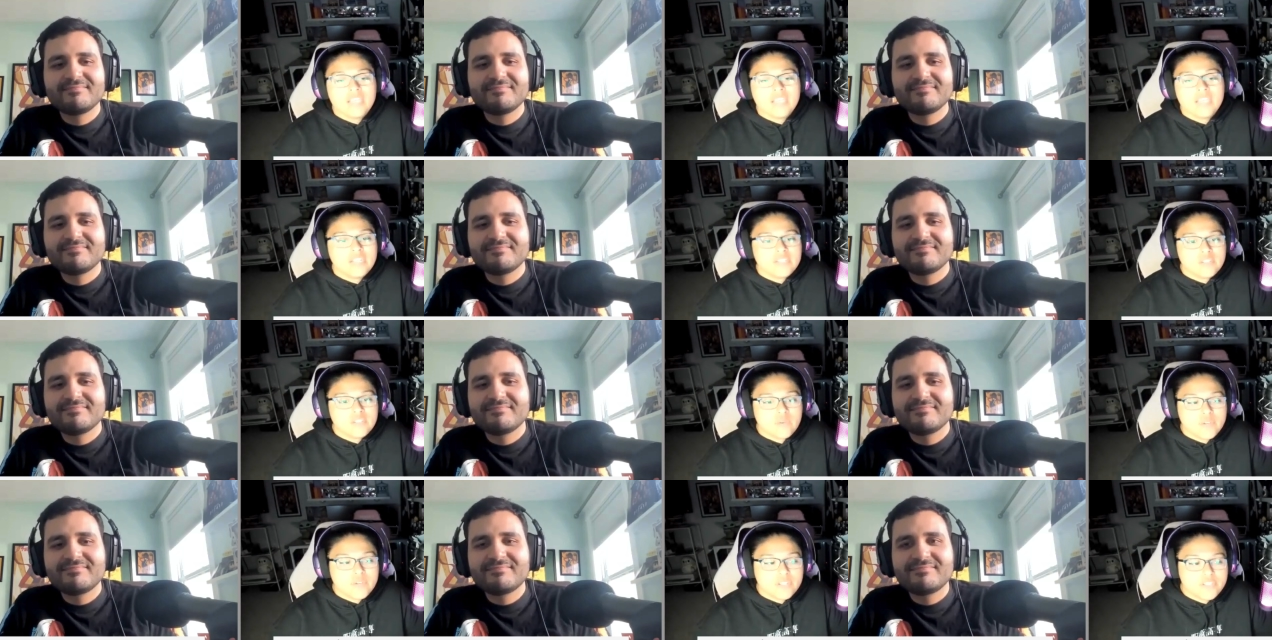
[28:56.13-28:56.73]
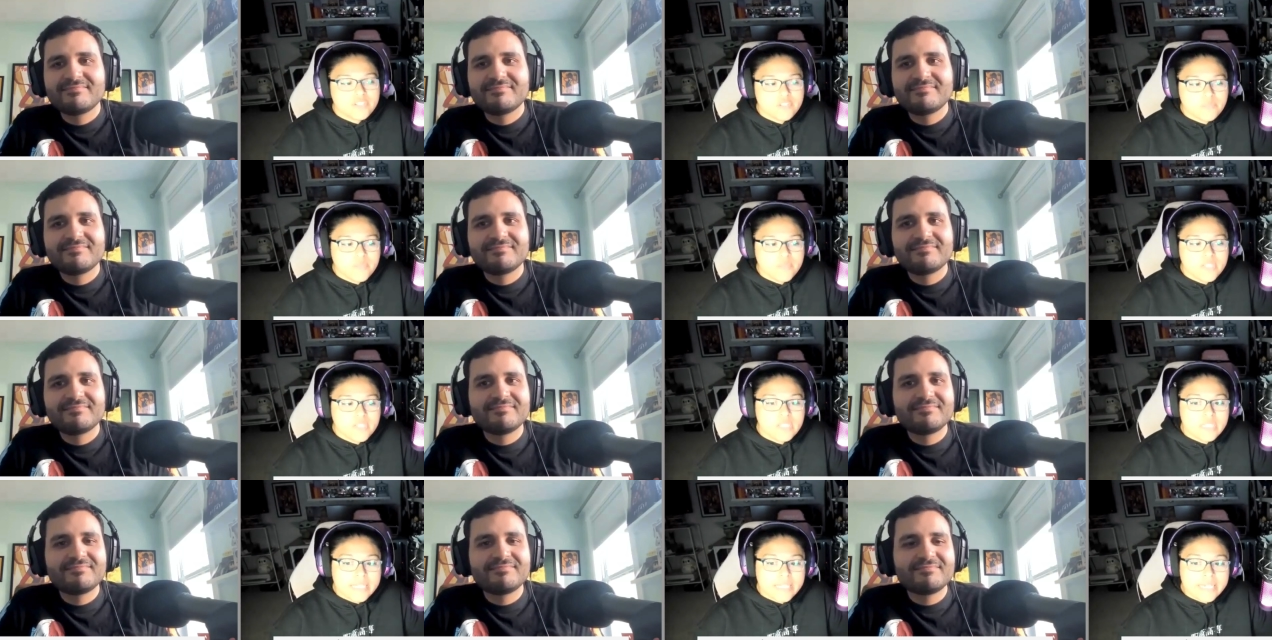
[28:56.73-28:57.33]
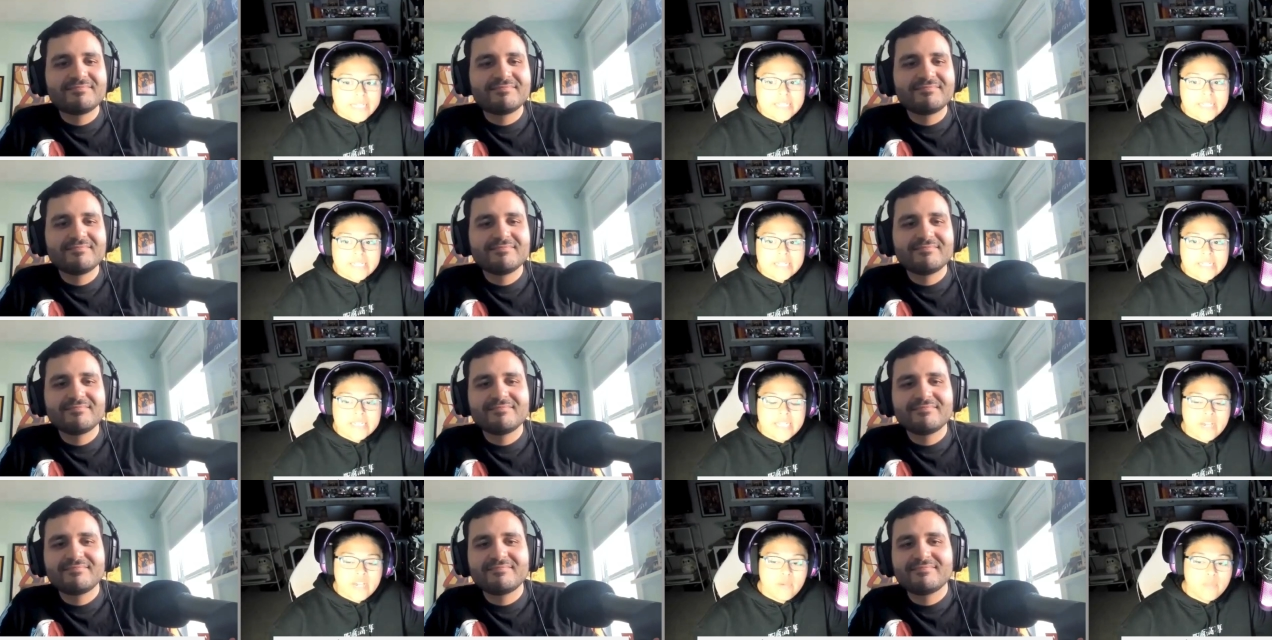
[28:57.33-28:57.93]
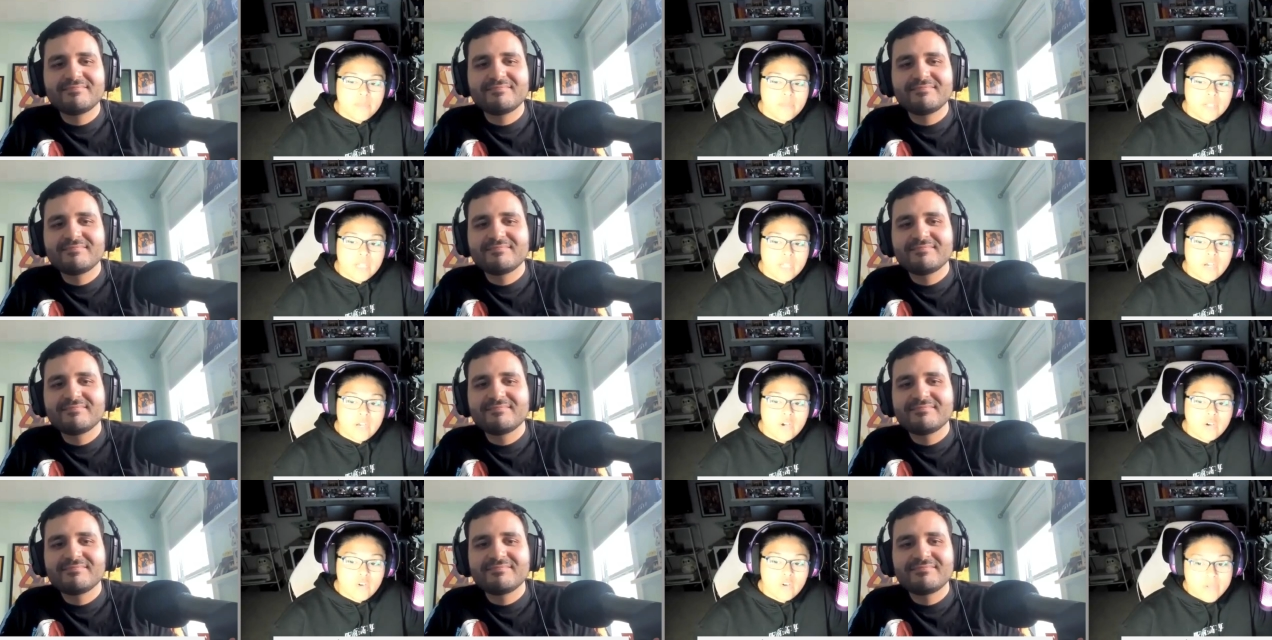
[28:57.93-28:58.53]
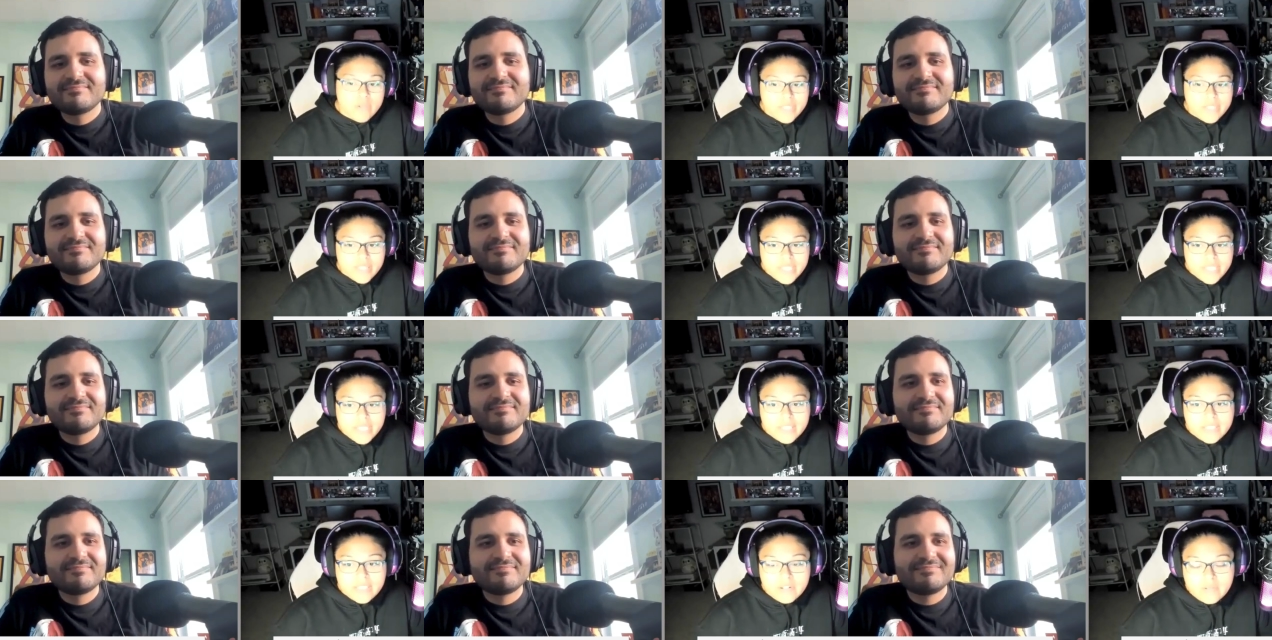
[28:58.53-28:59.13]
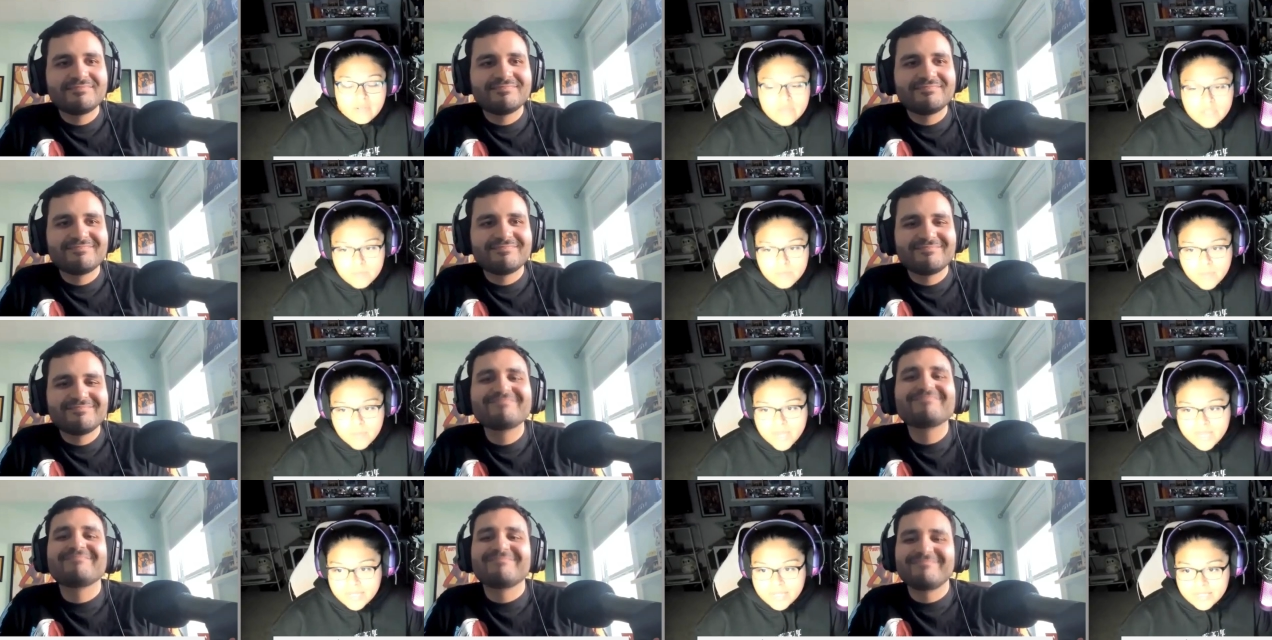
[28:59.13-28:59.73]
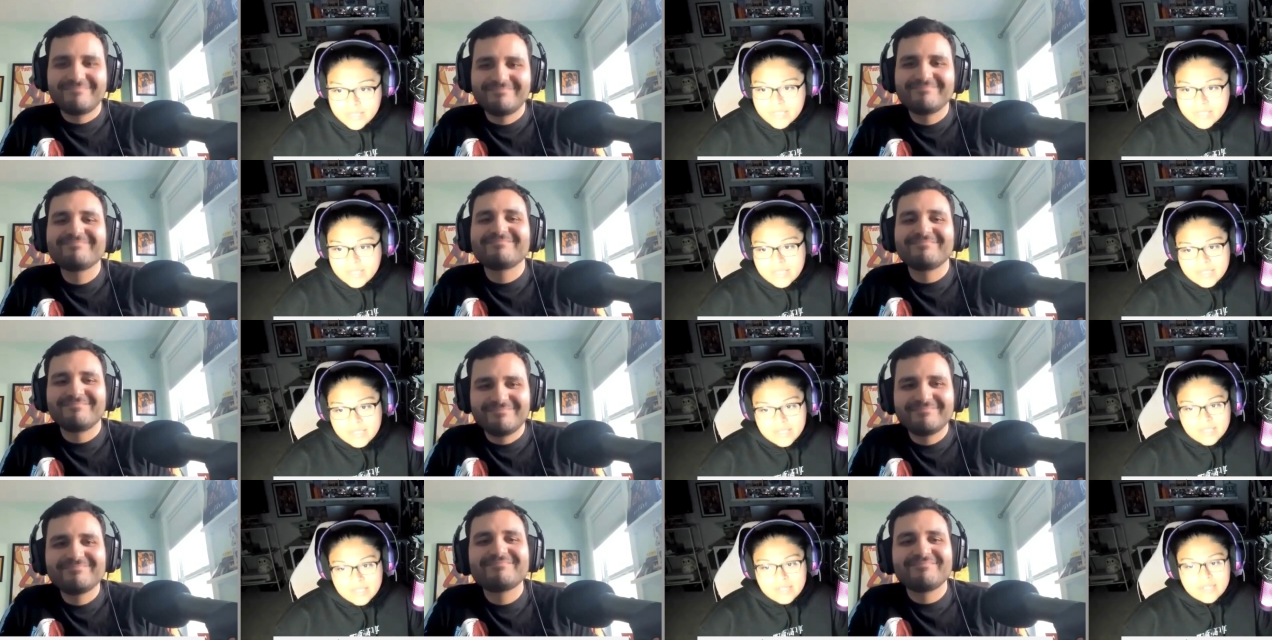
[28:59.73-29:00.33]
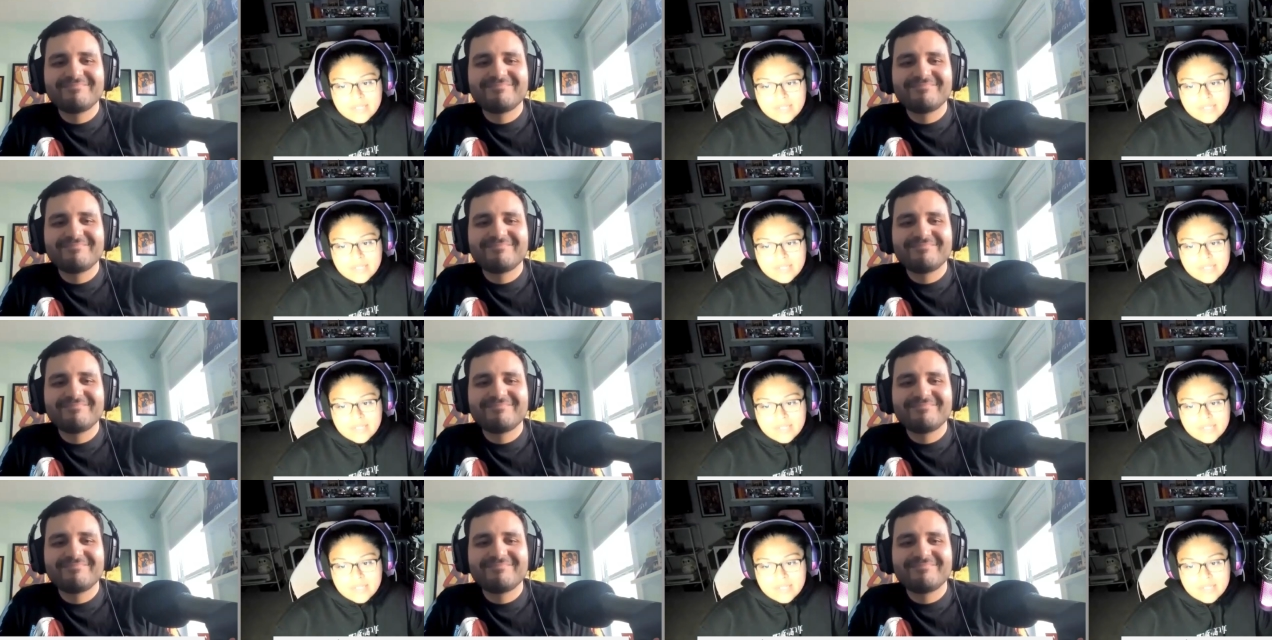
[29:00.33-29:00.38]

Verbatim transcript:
Speaker 1: It is going to be linked down below in that little space.